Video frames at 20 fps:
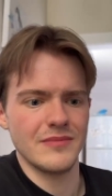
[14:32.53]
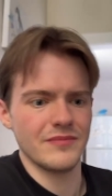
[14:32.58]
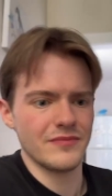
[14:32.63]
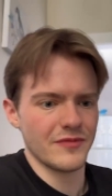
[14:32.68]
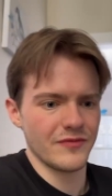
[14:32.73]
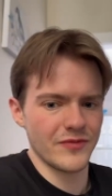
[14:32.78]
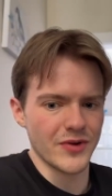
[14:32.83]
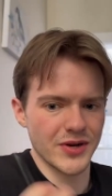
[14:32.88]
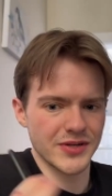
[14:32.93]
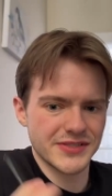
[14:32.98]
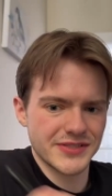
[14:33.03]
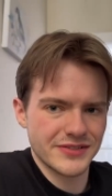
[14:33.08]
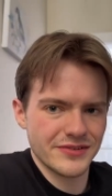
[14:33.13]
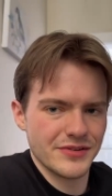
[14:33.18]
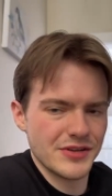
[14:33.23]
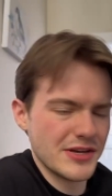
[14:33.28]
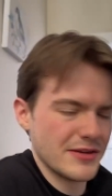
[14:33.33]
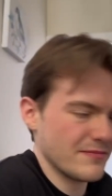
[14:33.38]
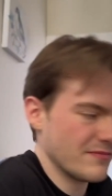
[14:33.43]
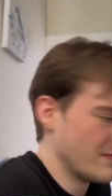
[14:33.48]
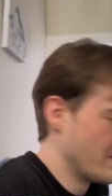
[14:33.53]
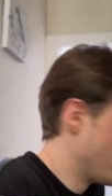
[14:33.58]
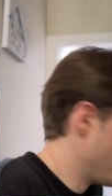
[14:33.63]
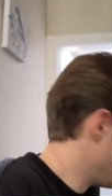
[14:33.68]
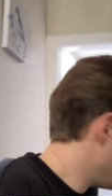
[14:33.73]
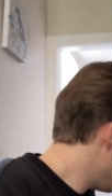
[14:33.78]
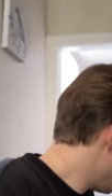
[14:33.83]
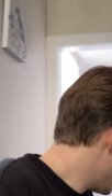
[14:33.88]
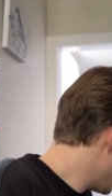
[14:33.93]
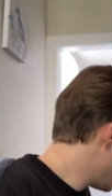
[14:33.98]
Very slim,
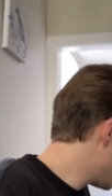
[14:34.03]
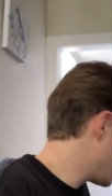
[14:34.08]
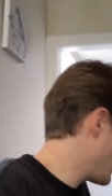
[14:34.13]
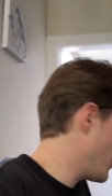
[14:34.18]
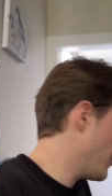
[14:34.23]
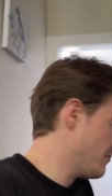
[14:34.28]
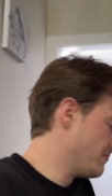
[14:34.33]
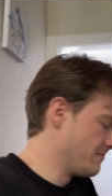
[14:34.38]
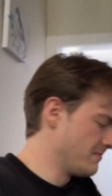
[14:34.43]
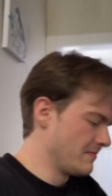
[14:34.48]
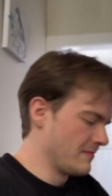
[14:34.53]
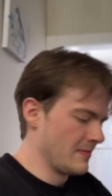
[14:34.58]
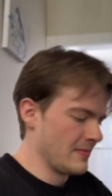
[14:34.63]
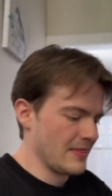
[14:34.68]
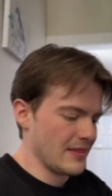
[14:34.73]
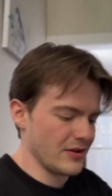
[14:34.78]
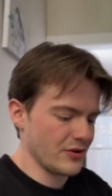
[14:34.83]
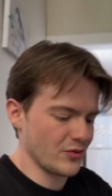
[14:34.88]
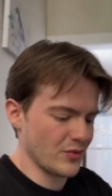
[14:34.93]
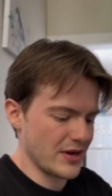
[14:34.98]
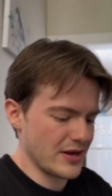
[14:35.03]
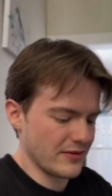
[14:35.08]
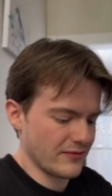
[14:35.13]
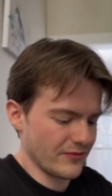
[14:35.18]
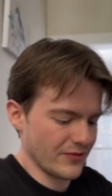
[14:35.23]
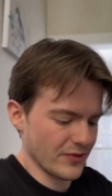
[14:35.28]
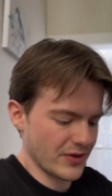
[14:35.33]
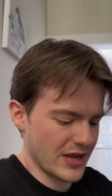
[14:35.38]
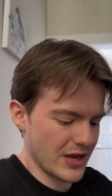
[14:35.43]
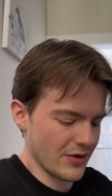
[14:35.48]
so great
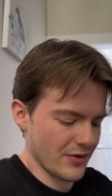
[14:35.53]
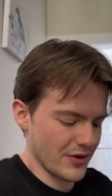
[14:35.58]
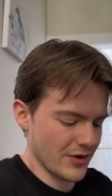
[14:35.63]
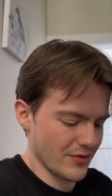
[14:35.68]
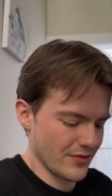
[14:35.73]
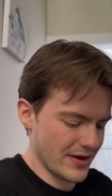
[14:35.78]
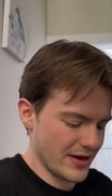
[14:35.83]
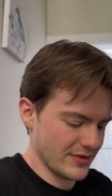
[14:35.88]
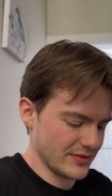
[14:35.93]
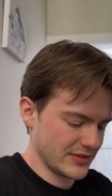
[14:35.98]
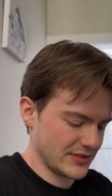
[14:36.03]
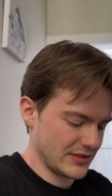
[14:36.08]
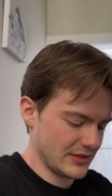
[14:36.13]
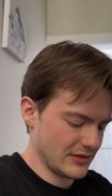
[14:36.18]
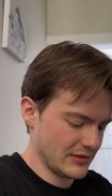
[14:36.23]
for carrying around.